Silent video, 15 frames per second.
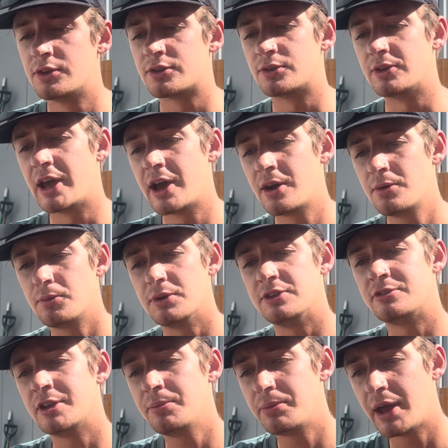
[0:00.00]
So now we
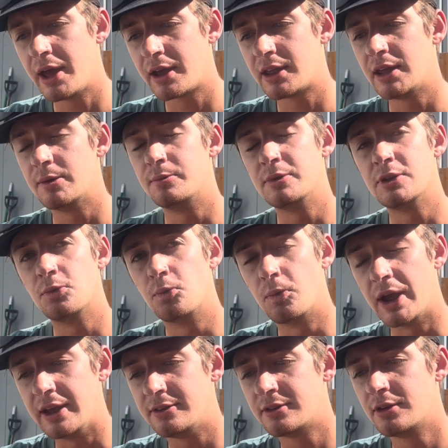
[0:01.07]
sit back and we
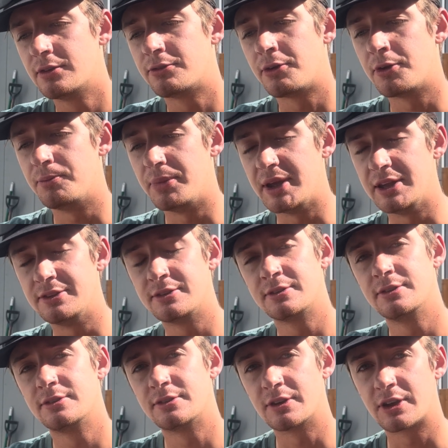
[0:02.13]
wait for bids
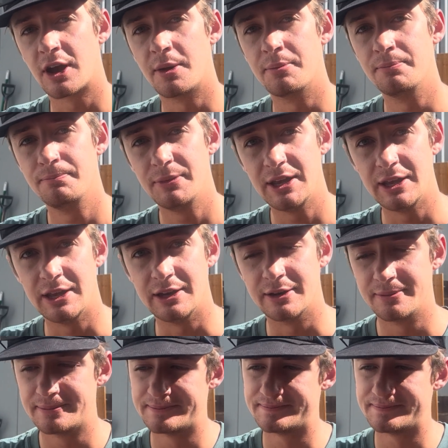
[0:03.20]
to come in.